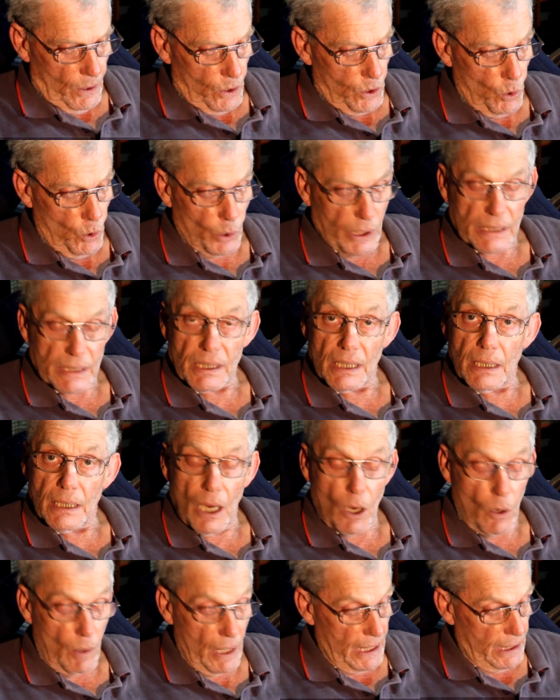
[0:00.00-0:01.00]
Nor does he
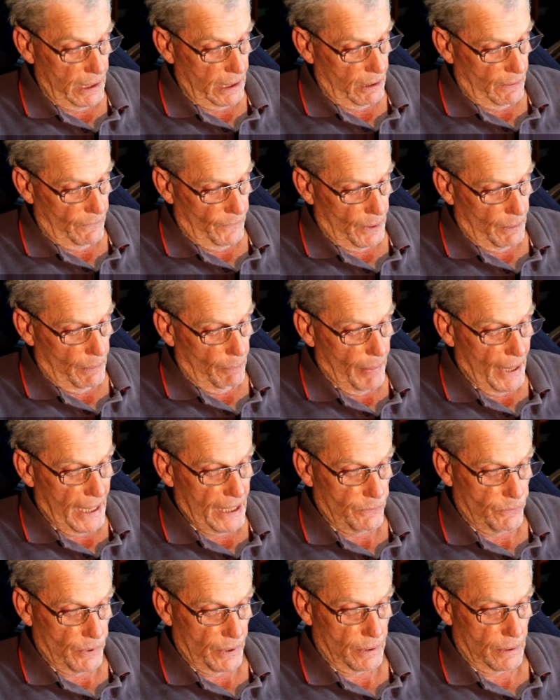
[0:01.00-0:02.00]
know any of the
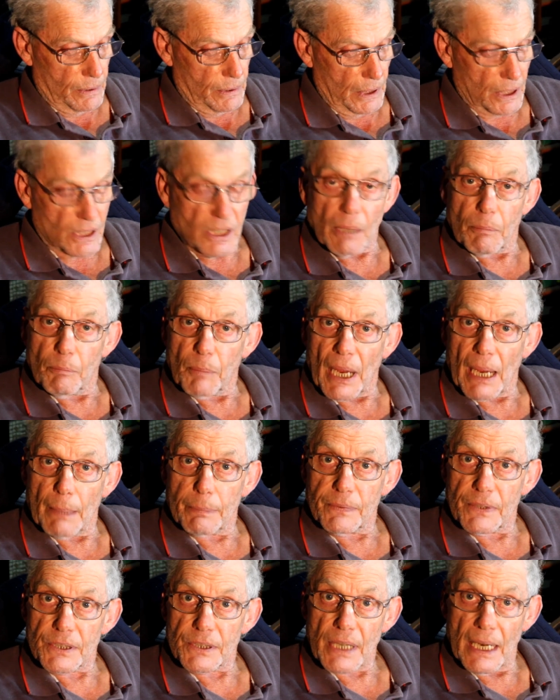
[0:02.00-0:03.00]
patrons, except
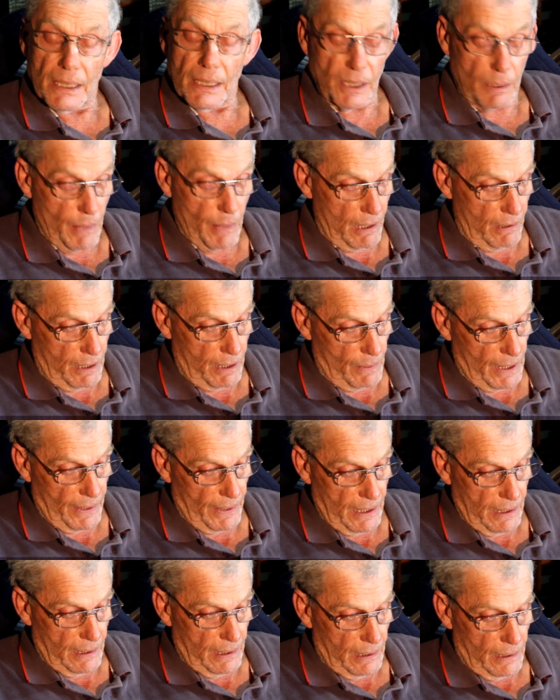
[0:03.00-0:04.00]
perhaps for Sandy
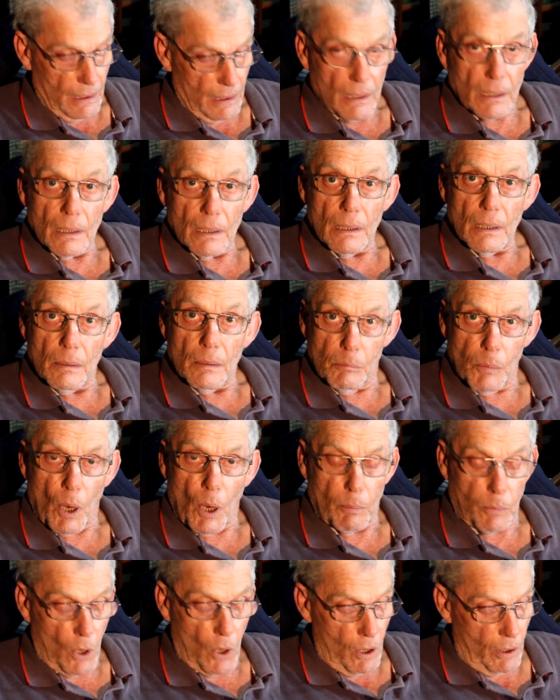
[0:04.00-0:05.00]
Merriweather,
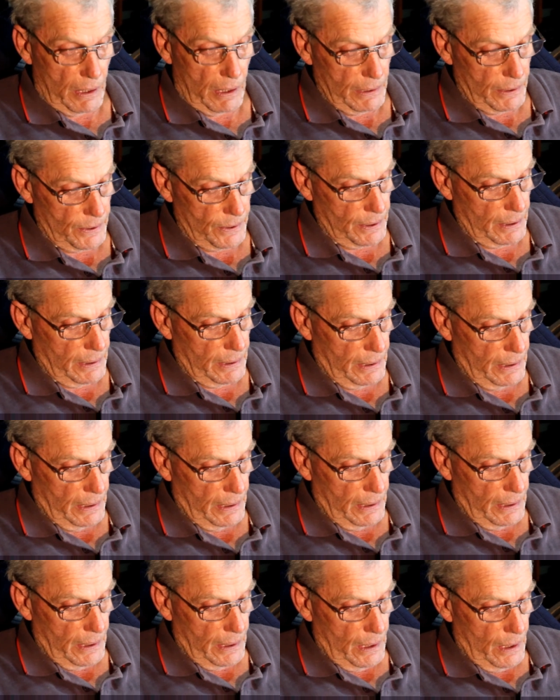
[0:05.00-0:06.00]
Bob Lawrence,
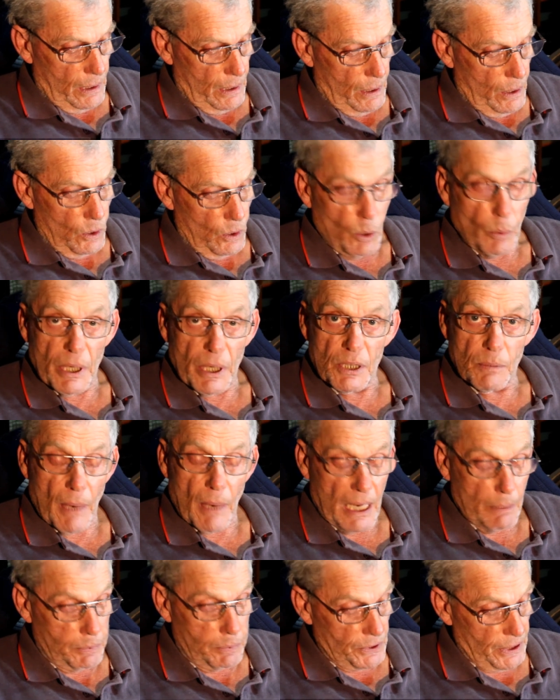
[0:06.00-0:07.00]
Louise
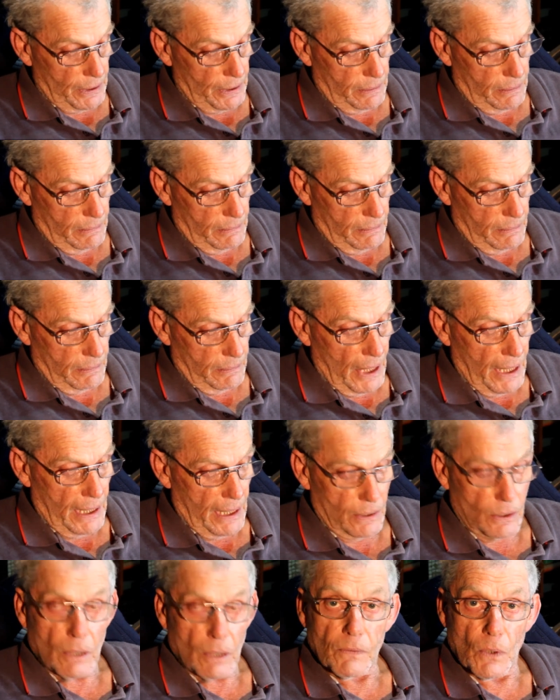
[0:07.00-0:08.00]
Mapleton,
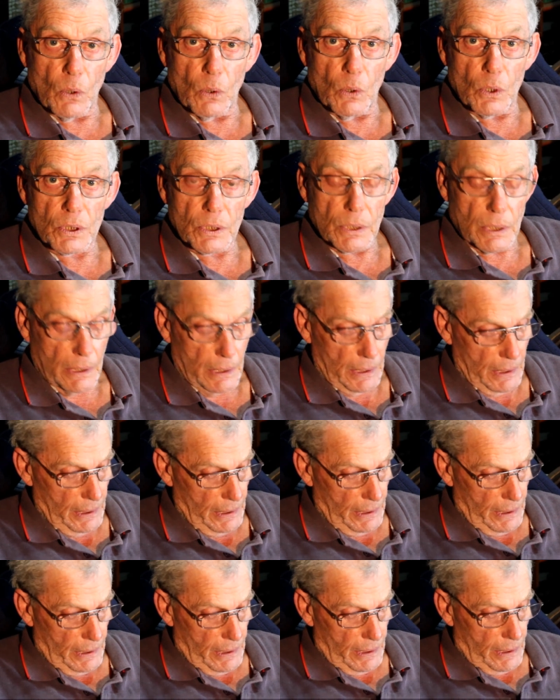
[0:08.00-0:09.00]
and of course
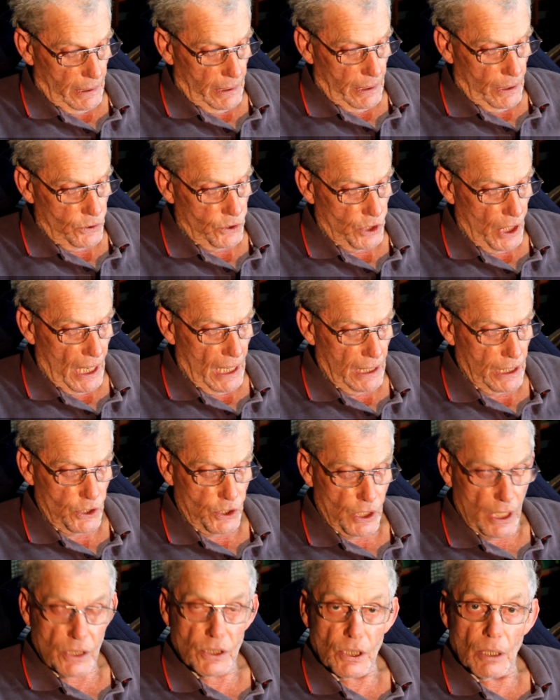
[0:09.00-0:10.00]
Charlie
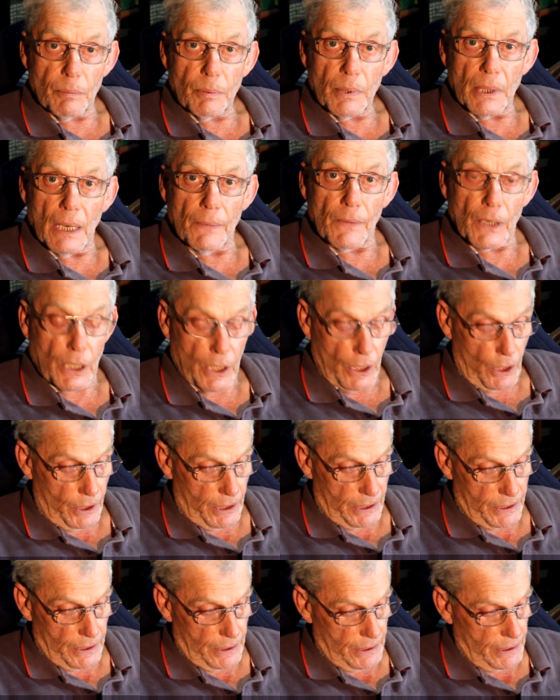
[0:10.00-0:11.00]
Jessup and the
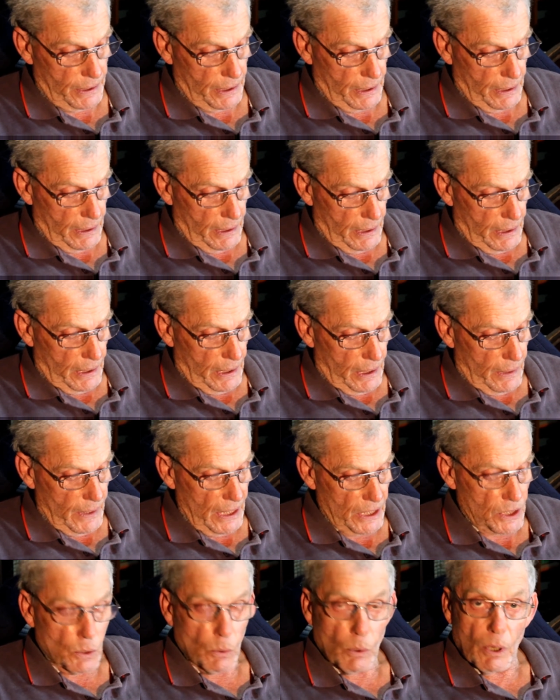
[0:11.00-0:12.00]
Curtises
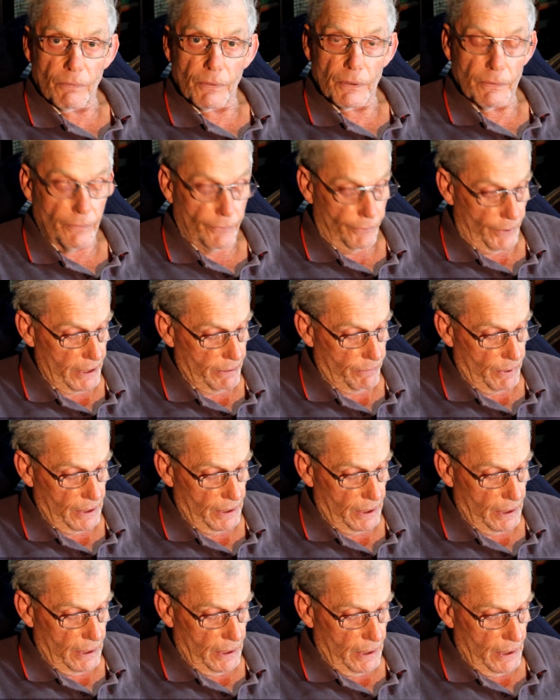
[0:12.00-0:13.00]
that so often
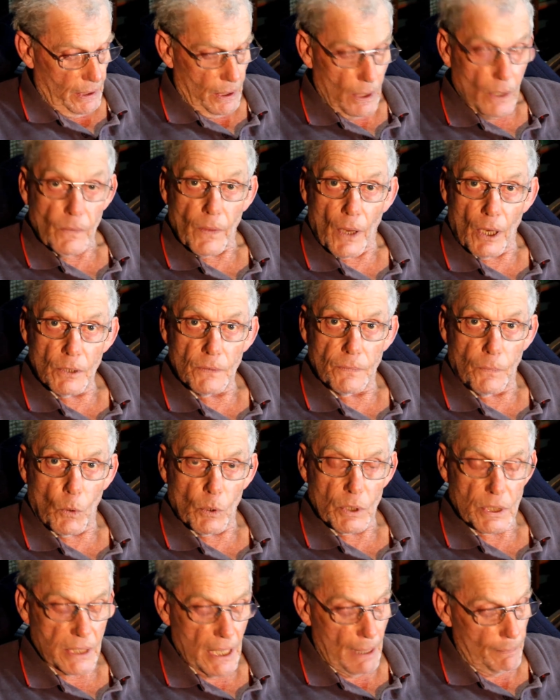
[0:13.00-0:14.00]
frequent those
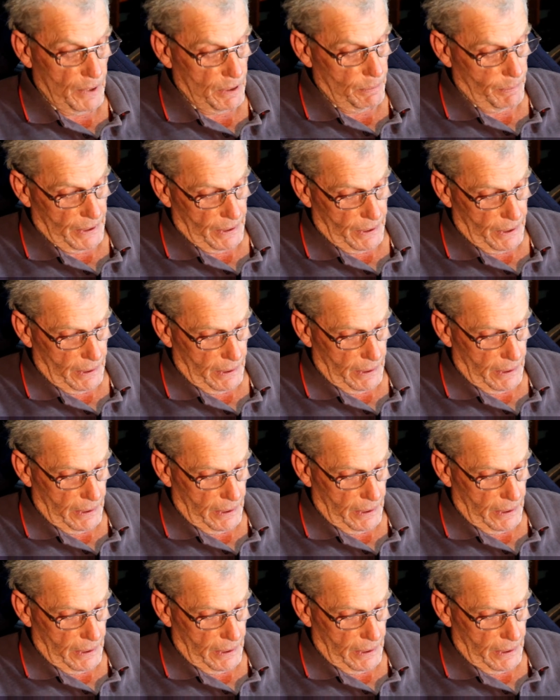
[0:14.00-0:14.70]
four establishments.